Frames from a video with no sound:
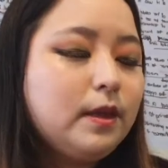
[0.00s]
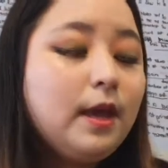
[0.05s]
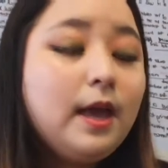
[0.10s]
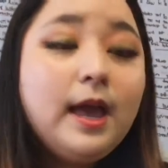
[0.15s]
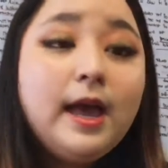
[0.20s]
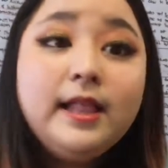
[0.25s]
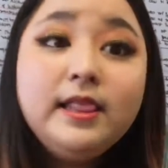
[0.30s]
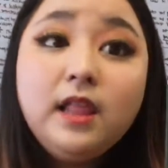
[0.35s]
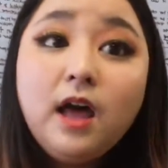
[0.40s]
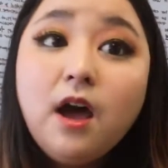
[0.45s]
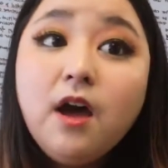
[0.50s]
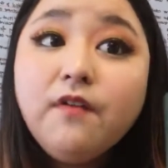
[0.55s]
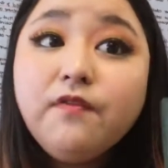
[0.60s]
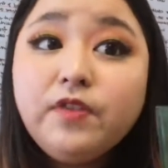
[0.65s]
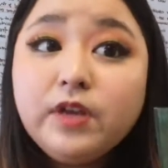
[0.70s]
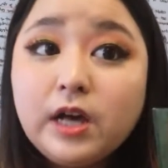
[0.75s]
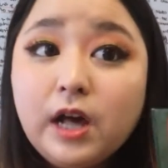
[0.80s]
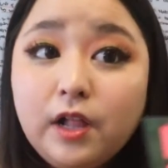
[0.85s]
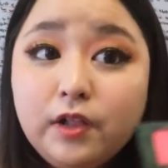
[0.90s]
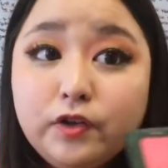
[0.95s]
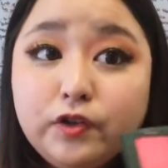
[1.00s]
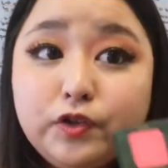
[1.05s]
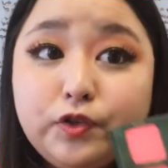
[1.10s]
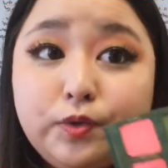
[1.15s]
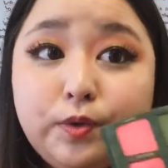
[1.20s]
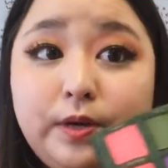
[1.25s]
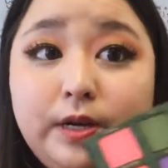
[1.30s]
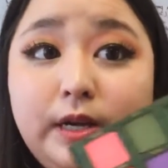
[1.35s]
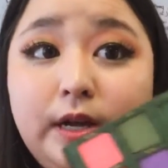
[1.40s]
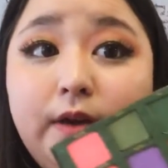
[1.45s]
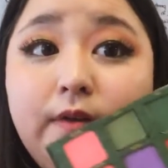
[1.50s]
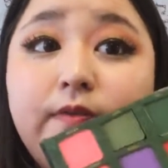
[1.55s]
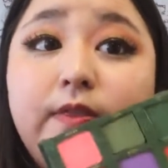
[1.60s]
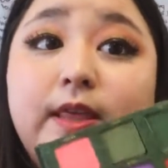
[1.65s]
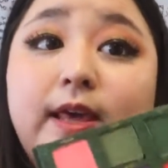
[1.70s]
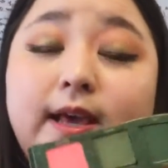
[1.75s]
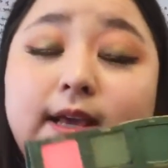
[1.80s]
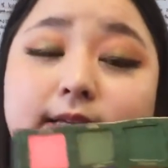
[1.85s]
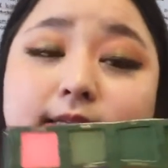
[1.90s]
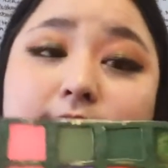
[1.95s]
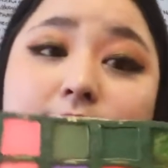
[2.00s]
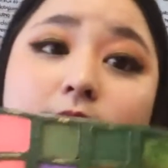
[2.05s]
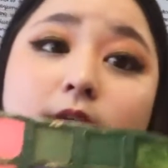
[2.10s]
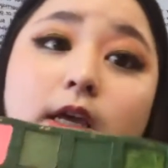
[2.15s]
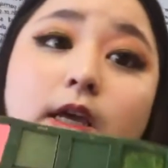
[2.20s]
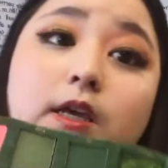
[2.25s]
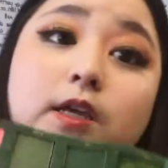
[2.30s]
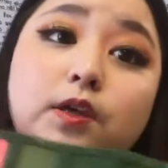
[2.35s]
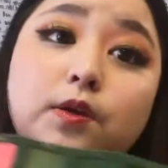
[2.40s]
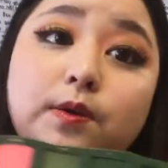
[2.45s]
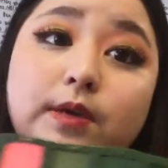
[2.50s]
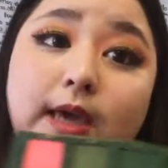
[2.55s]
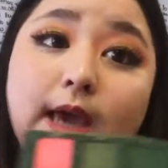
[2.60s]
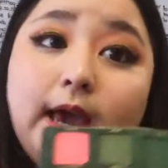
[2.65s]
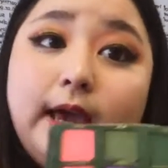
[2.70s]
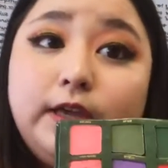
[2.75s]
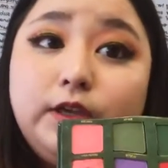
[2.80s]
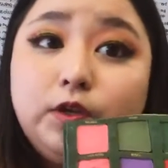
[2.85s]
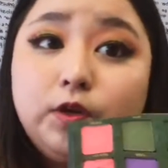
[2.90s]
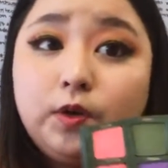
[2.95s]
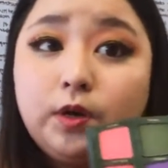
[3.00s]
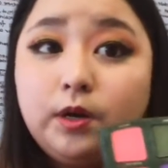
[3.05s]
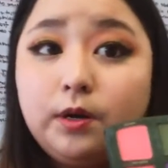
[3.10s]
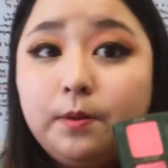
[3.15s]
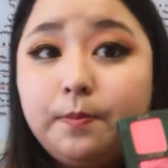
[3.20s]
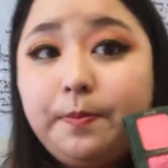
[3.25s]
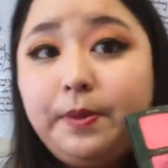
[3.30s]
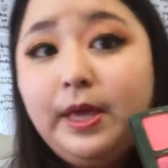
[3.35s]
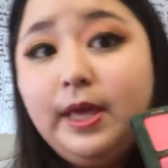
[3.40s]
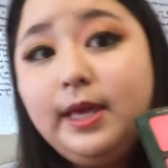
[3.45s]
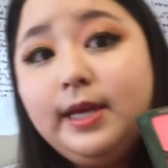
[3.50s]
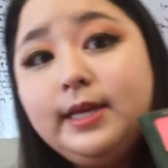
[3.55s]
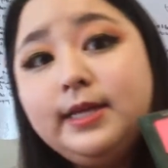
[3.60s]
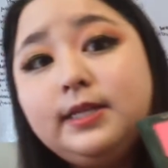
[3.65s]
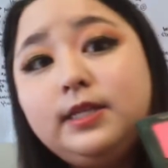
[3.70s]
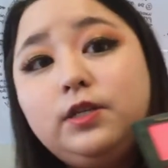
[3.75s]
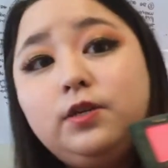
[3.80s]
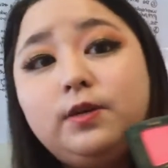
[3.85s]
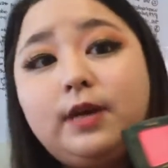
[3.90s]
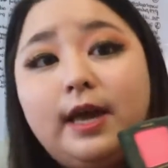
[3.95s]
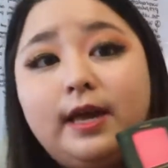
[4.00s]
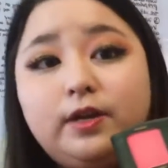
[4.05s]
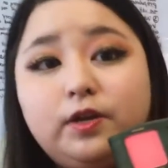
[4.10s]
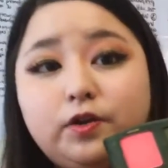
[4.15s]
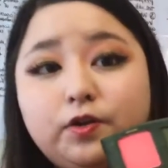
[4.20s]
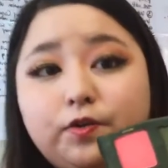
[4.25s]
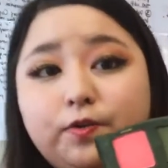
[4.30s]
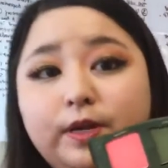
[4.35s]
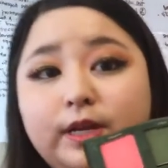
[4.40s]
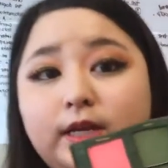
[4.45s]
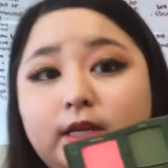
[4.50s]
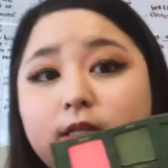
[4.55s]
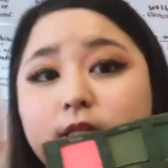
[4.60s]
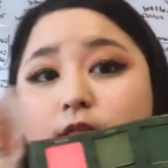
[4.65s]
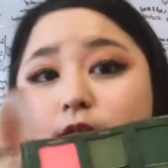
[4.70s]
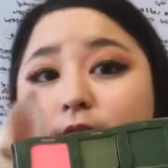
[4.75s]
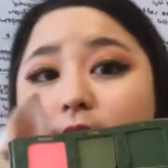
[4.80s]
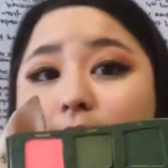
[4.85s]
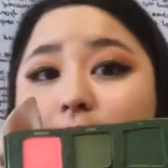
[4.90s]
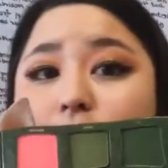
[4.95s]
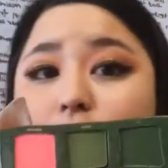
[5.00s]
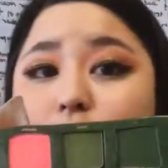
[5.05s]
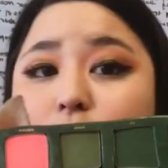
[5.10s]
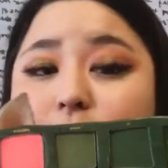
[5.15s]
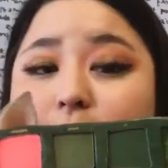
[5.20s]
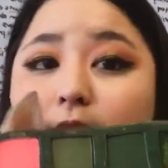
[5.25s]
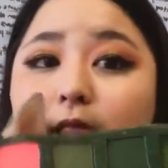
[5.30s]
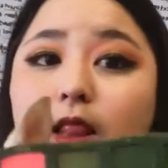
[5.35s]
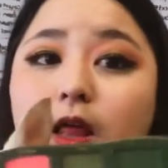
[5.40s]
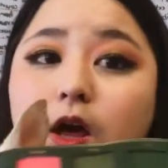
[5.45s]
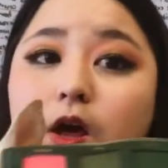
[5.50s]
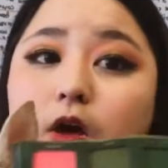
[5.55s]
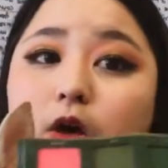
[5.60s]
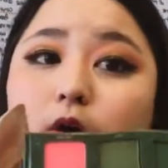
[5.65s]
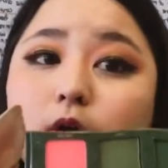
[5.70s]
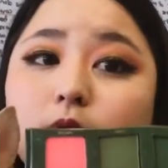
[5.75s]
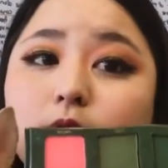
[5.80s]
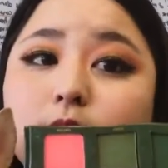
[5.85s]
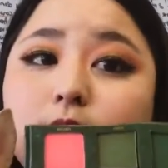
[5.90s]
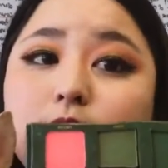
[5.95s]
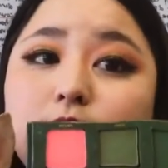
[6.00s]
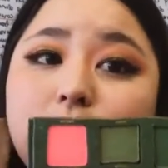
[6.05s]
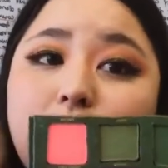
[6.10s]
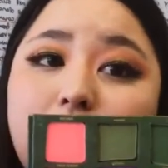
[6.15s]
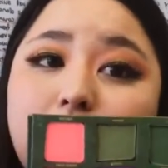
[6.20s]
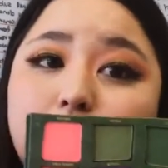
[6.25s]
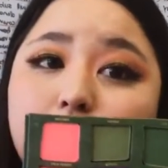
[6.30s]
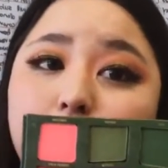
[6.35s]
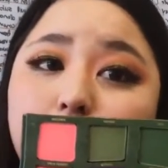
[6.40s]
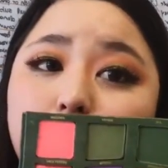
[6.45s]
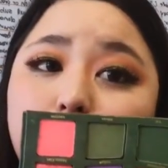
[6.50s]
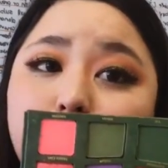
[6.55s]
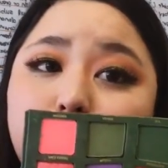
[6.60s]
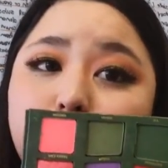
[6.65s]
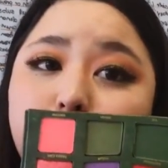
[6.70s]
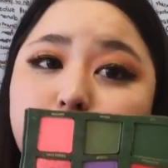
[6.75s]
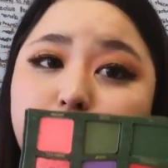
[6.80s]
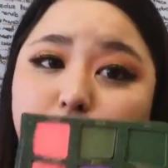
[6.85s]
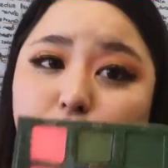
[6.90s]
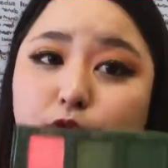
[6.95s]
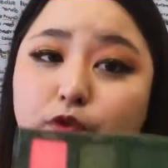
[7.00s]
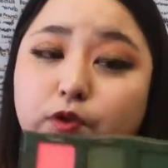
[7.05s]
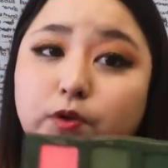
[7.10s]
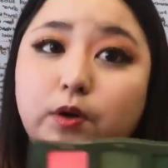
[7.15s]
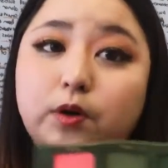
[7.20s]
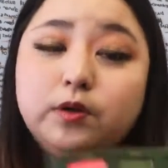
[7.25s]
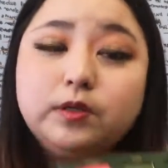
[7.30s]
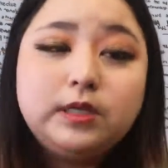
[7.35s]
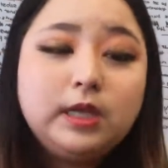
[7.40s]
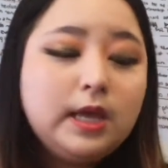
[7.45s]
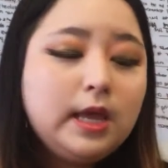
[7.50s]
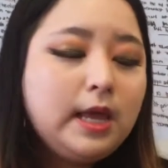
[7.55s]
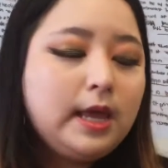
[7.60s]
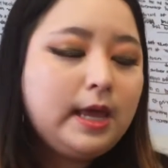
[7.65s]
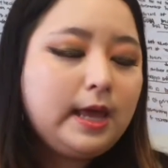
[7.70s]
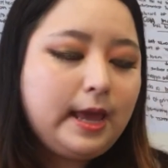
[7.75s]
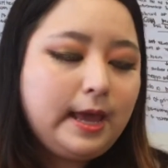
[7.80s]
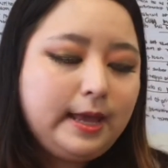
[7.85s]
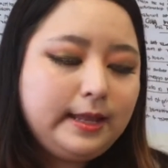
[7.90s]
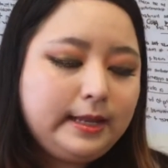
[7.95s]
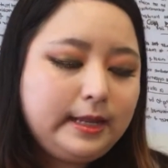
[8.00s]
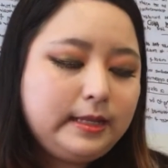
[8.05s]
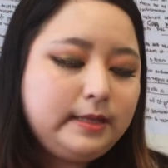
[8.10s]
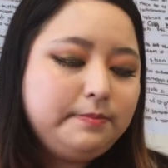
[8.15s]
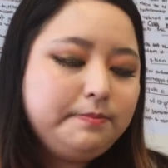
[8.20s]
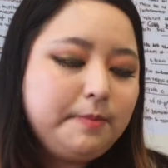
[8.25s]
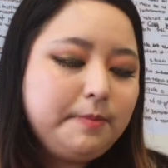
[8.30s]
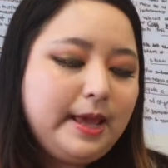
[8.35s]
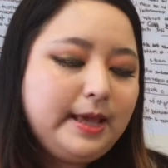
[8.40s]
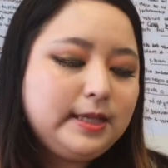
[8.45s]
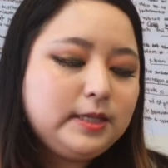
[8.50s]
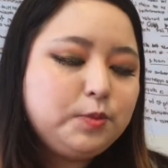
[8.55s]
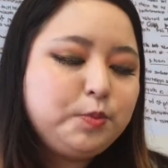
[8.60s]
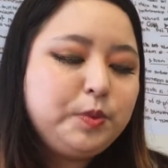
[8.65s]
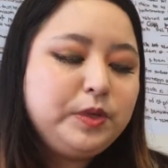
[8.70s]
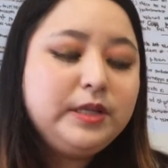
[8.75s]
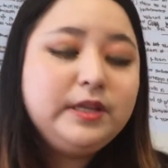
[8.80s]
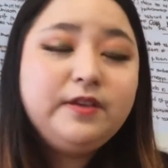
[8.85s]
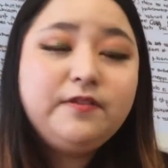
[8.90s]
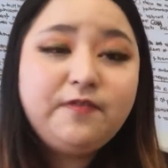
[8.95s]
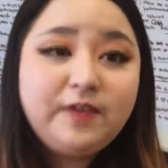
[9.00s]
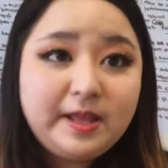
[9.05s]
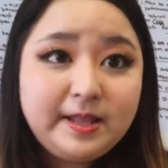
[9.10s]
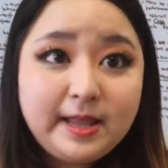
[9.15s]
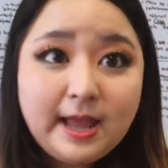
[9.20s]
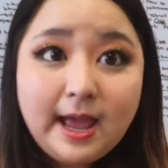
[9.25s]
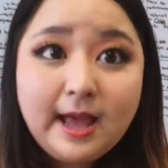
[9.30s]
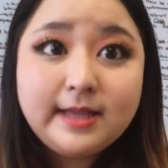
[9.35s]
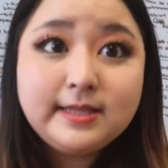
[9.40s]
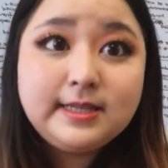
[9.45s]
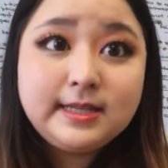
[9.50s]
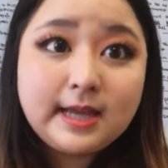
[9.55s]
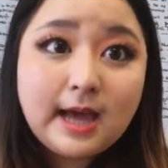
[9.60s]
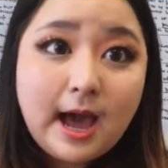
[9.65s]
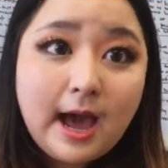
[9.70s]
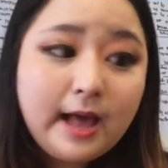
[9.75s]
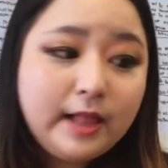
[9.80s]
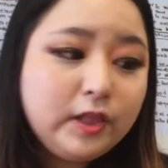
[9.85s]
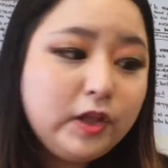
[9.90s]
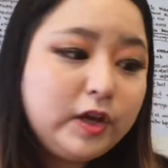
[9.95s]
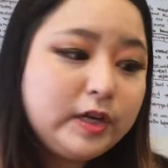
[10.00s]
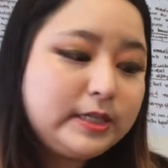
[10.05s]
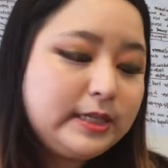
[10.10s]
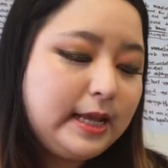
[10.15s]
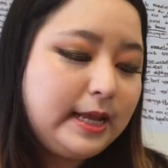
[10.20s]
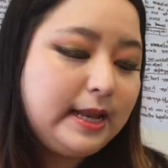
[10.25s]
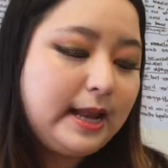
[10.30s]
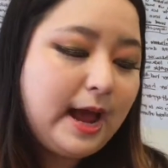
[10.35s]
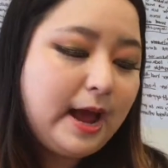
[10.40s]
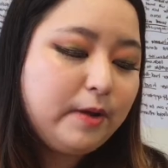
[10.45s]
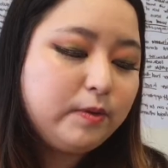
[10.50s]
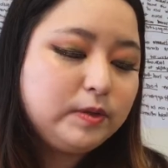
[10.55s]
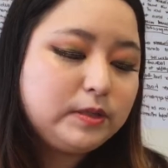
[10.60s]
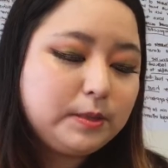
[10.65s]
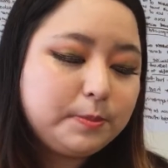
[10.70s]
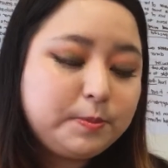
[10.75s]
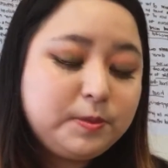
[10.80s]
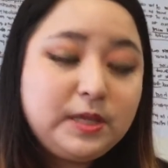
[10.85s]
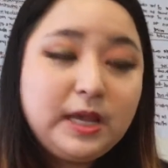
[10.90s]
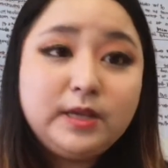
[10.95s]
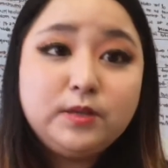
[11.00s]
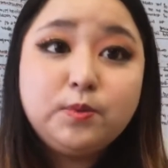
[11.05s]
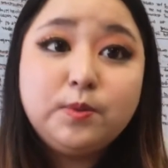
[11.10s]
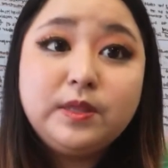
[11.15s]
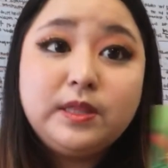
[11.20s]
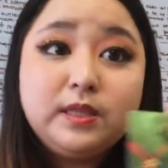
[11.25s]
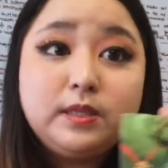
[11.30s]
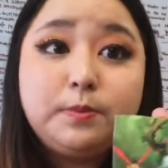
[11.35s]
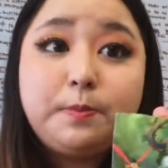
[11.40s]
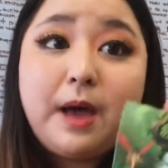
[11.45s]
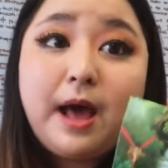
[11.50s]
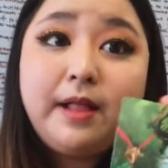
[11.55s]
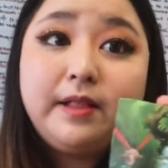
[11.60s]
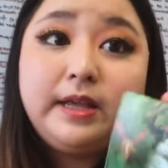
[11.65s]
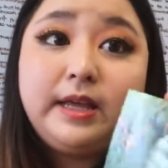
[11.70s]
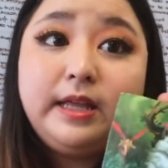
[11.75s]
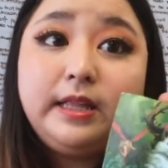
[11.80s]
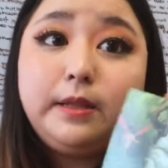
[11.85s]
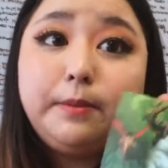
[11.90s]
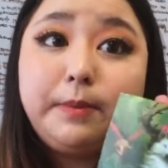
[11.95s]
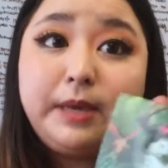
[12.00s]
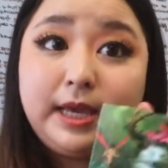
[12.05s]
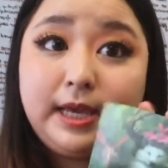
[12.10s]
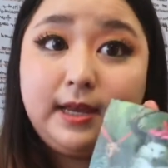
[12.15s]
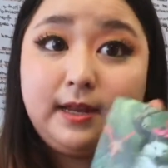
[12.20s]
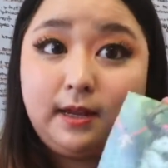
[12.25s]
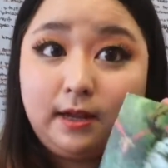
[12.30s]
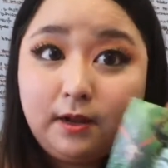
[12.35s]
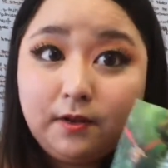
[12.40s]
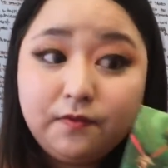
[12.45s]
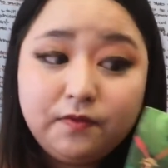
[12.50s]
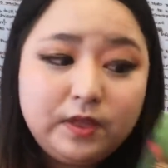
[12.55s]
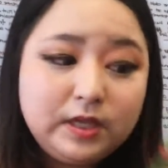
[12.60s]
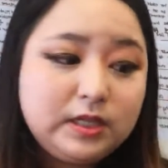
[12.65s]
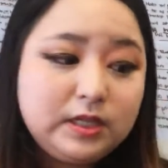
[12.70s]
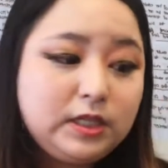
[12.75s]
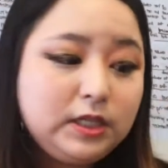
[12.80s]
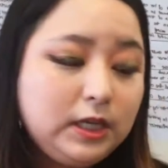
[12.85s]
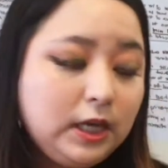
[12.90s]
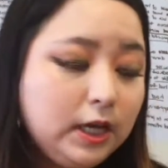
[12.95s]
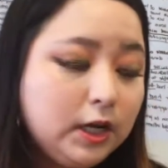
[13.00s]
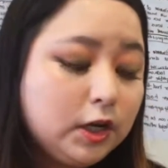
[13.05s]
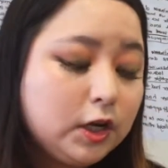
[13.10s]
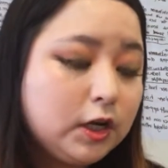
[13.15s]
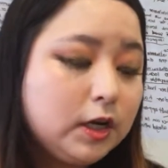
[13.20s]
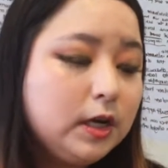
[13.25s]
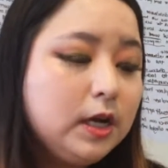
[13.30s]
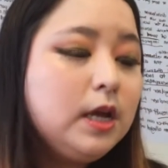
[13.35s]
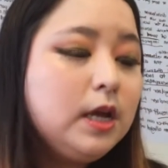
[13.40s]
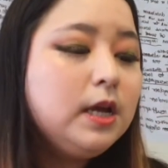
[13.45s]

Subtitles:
love the color story of this. You get your pinks, you get your greens, you get your yellows, you get your neutrals, and it makes really fantastic eye looks. And I was obsessed with this palette in the beginning of this year.